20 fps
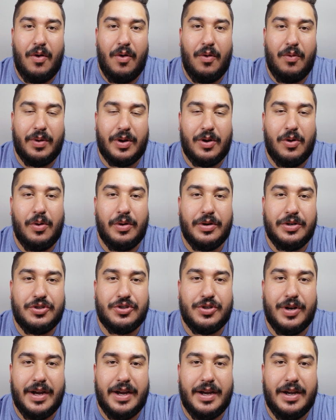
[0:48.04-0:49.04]
we caught a
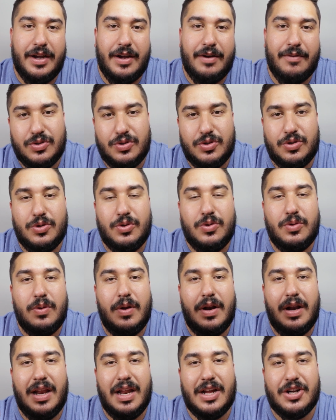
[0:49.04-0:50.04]
train to
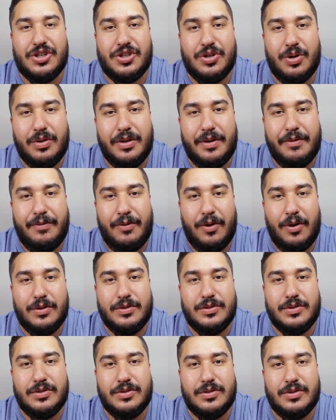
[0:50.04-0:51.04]
La
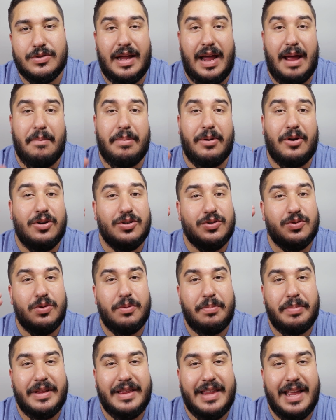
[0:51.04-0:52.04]
Chaux-de-Fonds, and because we were
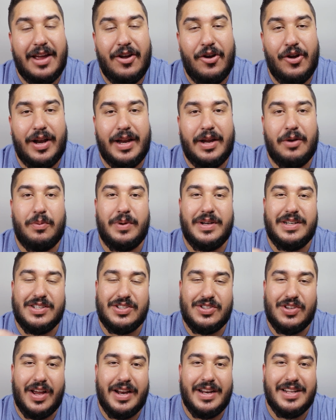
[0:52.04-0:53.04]
a bit there early, we
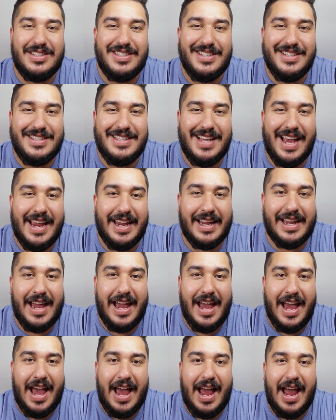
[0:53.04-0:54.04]
decided to take
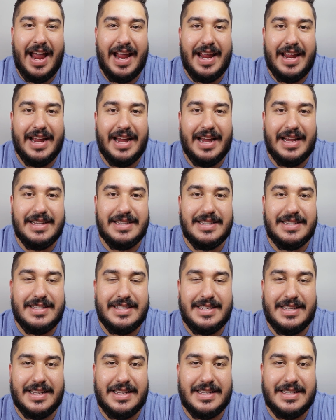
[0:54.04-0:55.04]
a
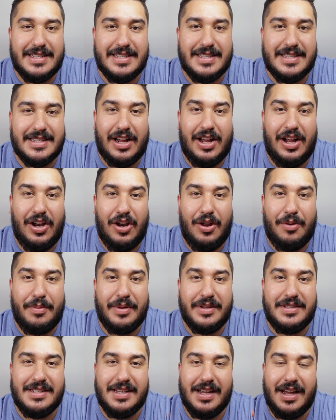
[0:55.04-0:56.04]
6
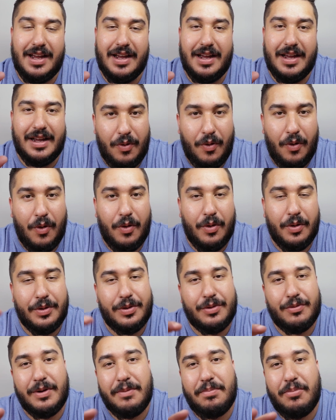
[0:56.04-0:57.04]
kilometer or
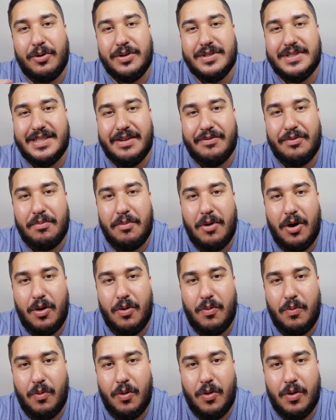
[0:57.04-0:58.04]
3.7
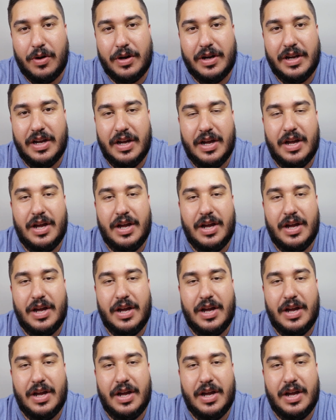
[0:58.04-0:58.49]
mile walk